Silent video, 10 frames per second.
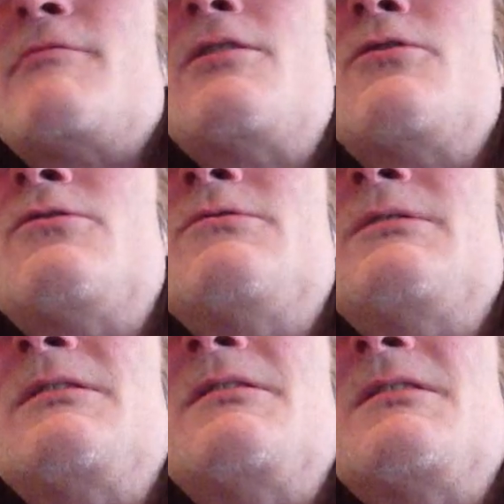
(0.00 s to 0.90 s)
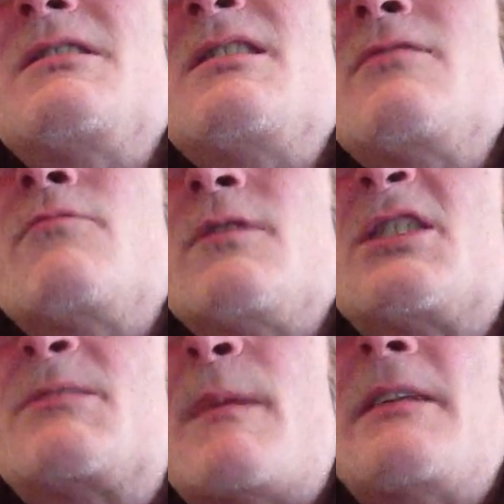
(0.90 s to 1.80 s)
Oh, we're
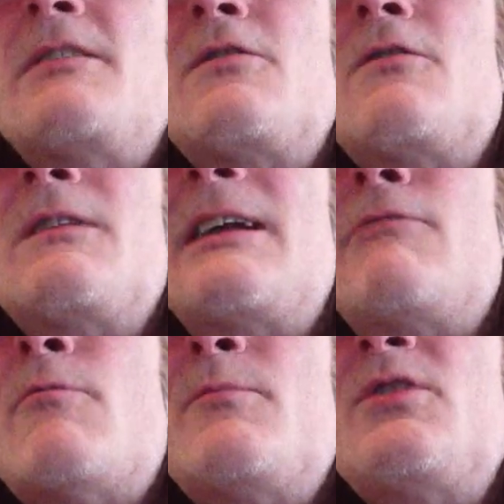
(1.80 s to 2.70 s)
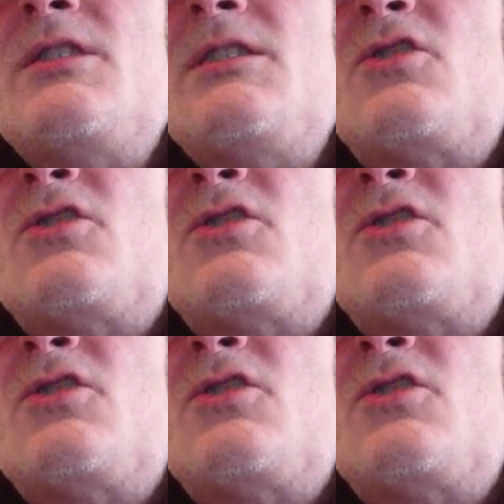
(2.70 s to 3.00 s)
spending all our money,